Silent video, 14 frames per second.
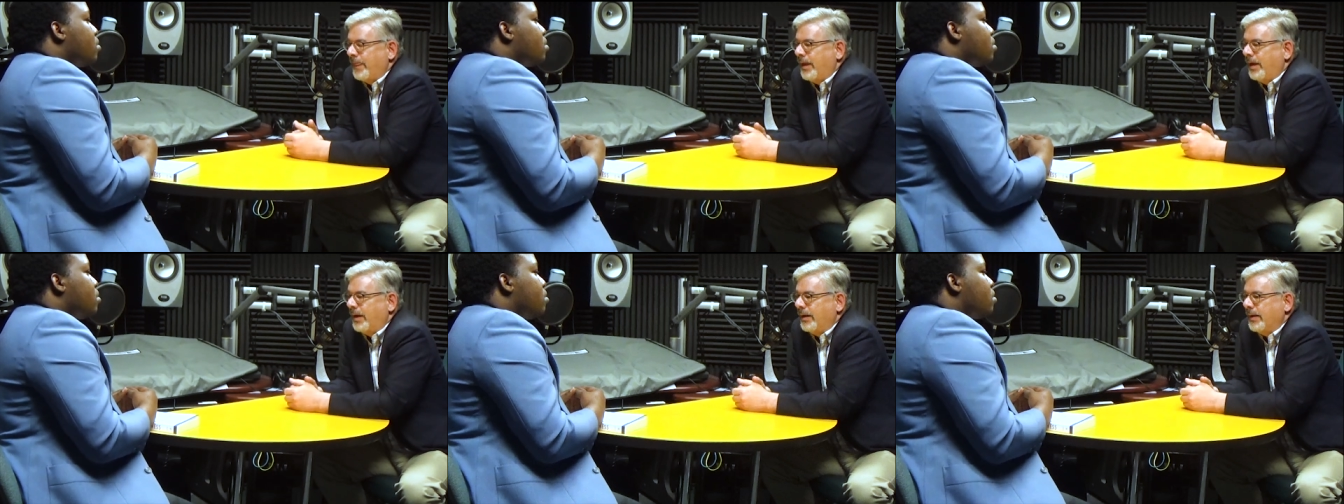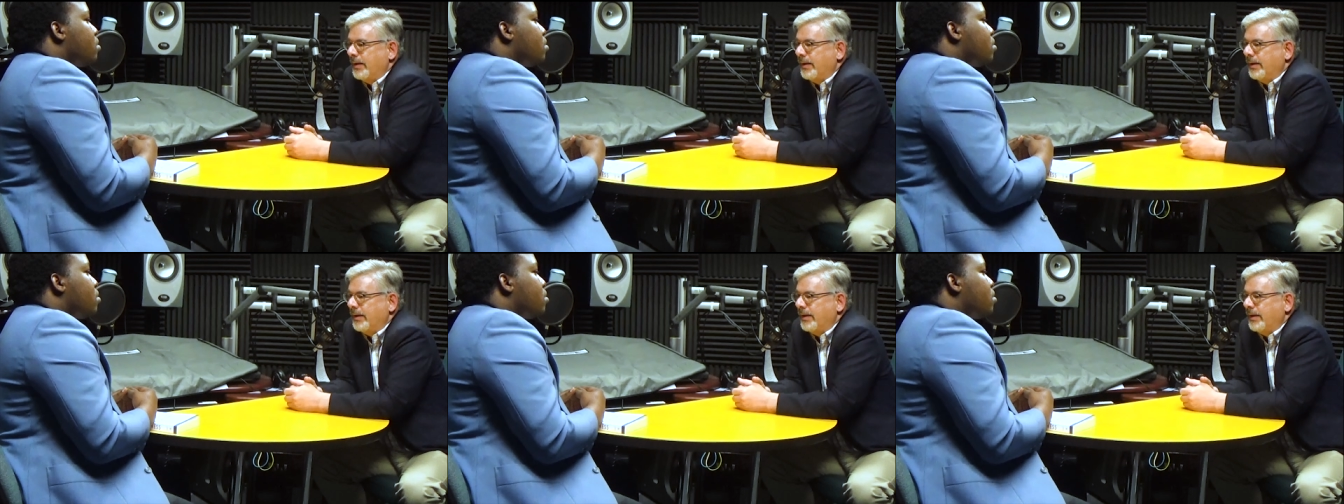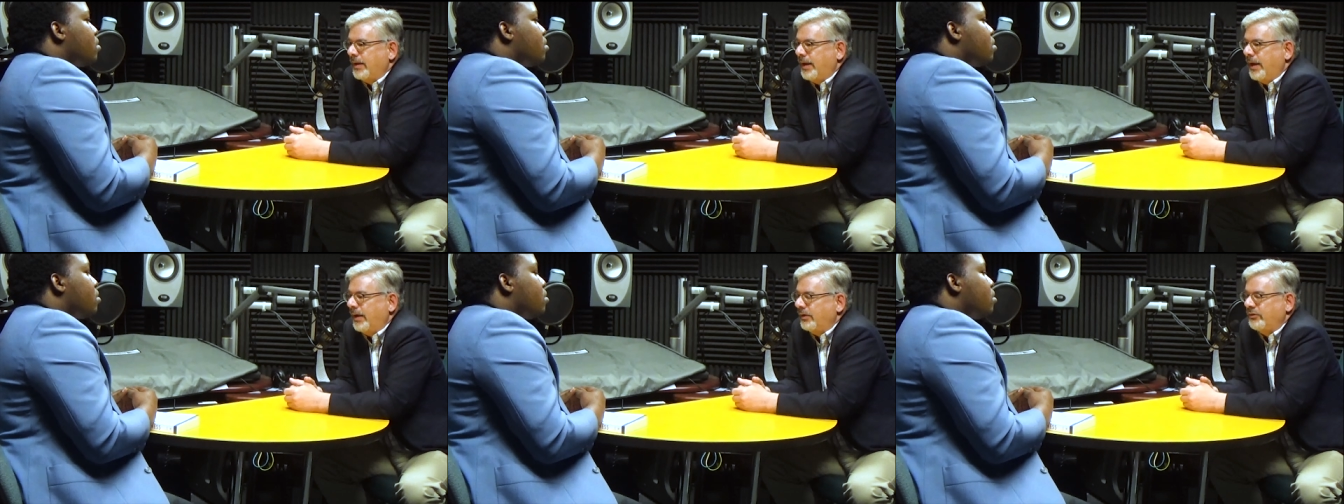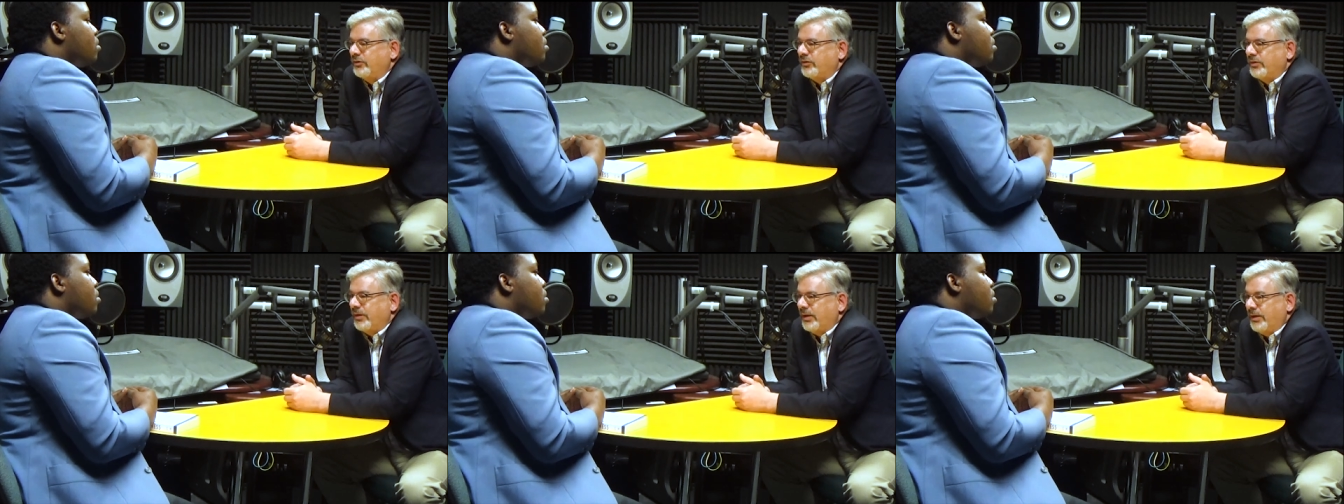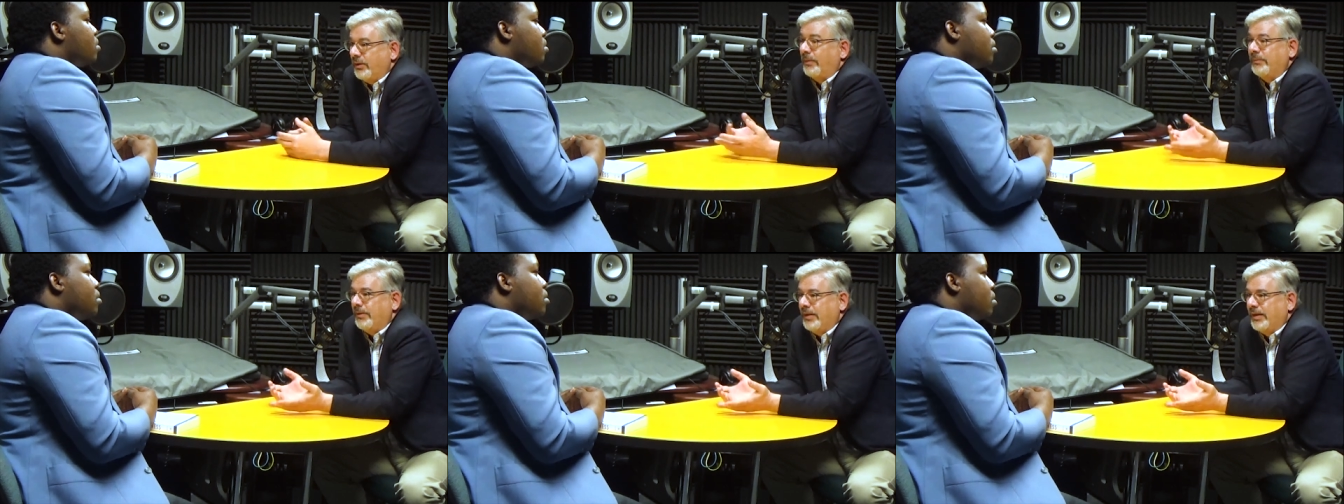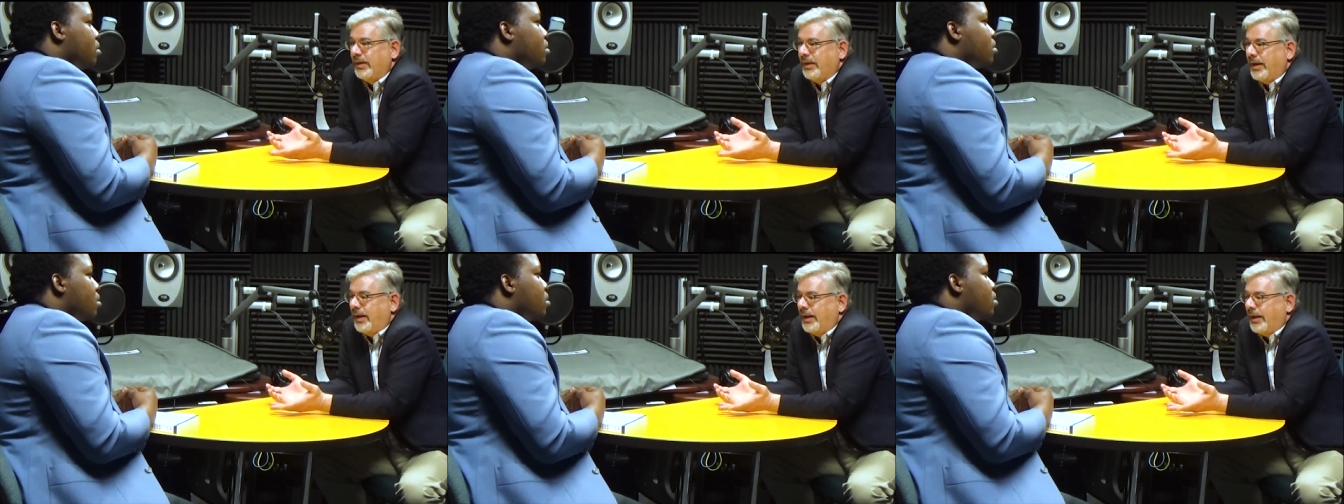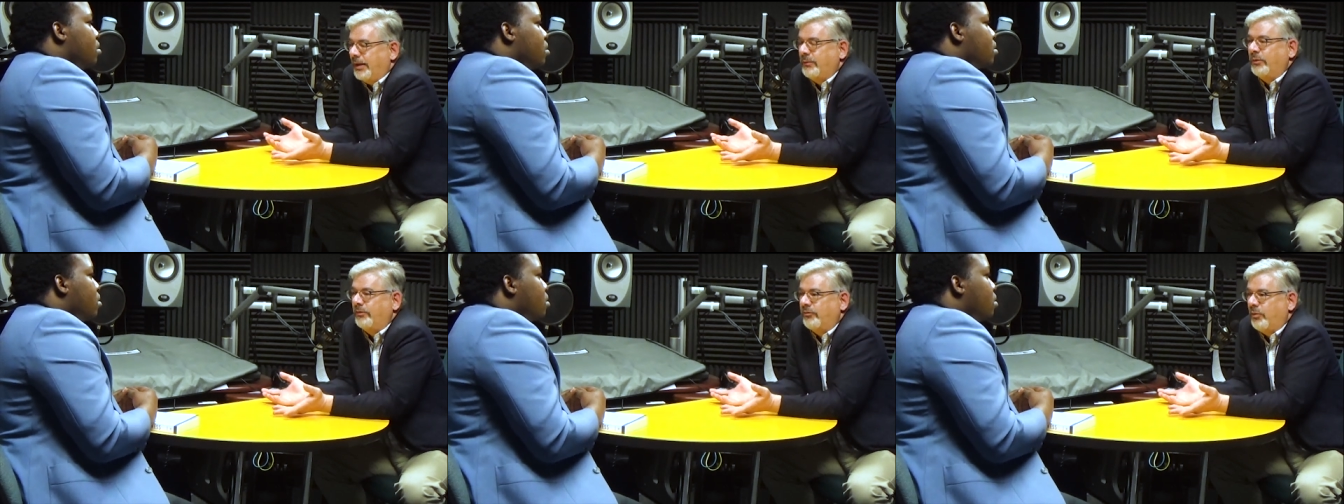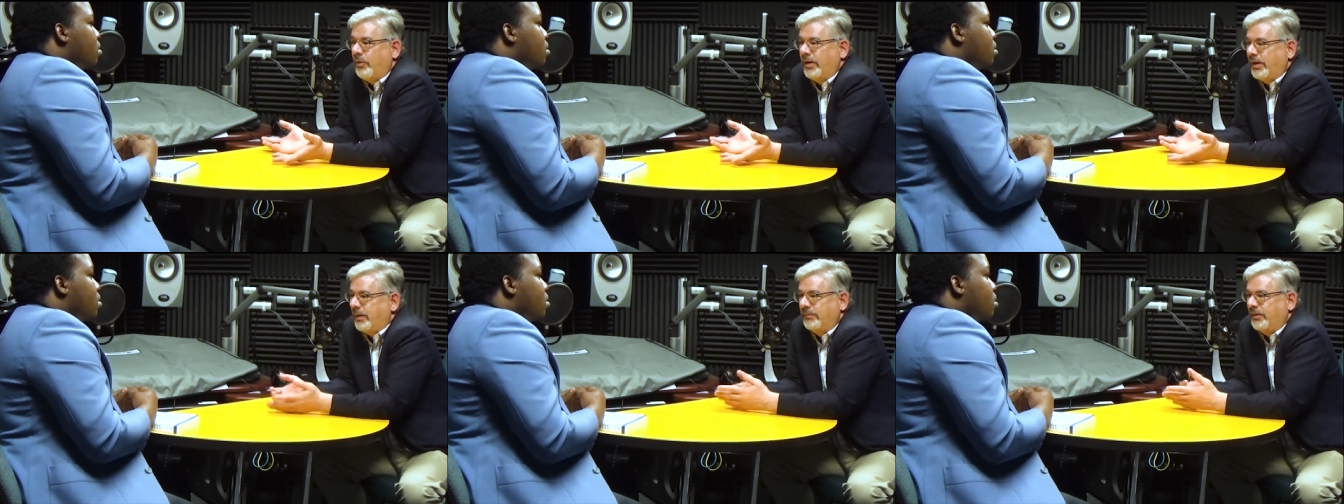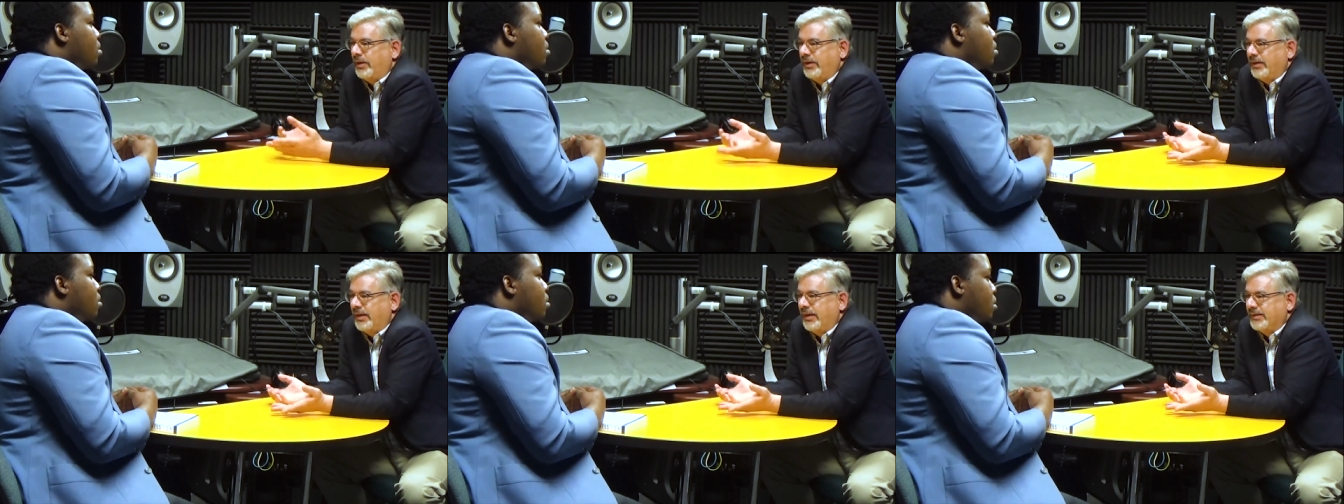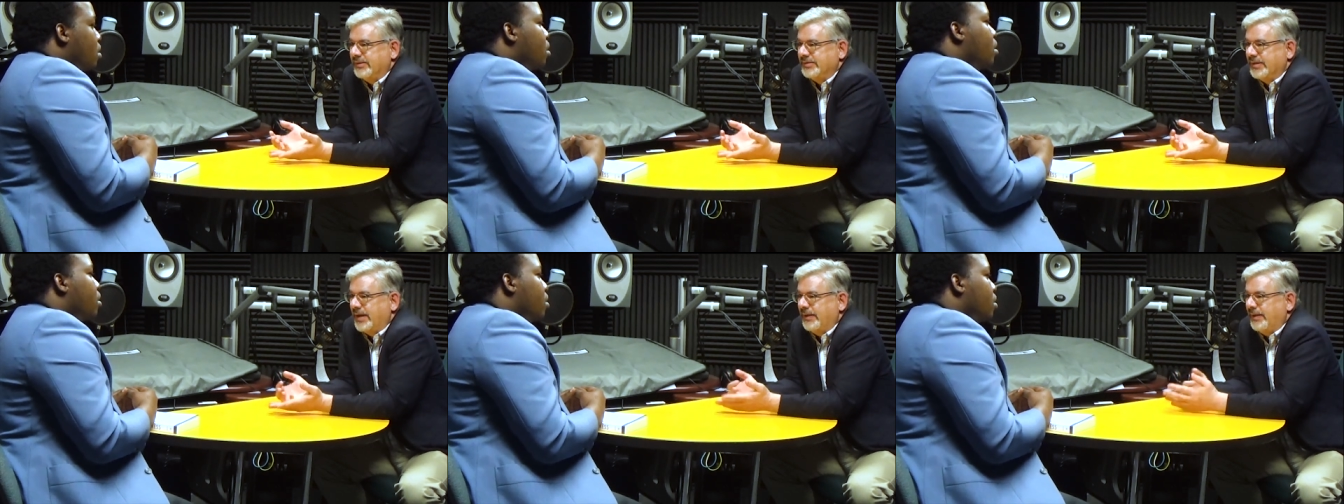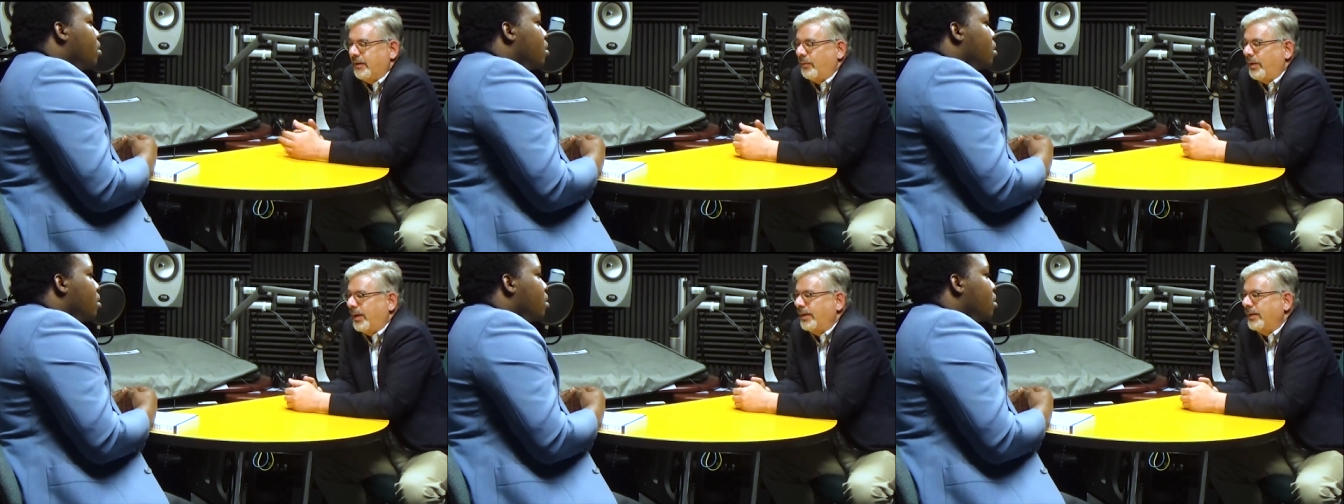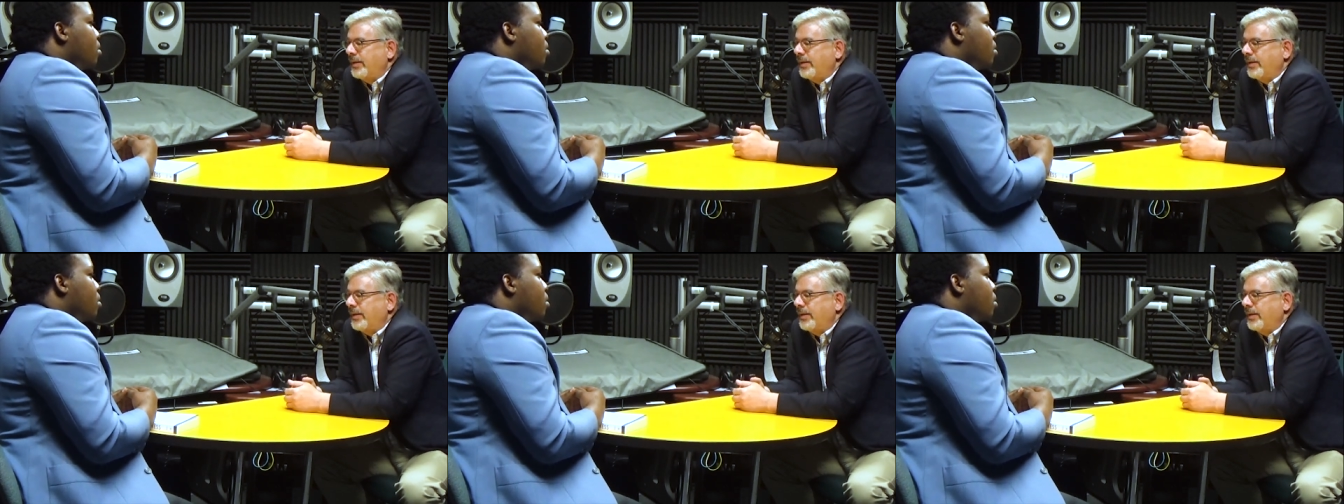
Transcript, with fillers: Uh, and it just, you know, I couldn't afford it. I'm not, I'm not designed that way.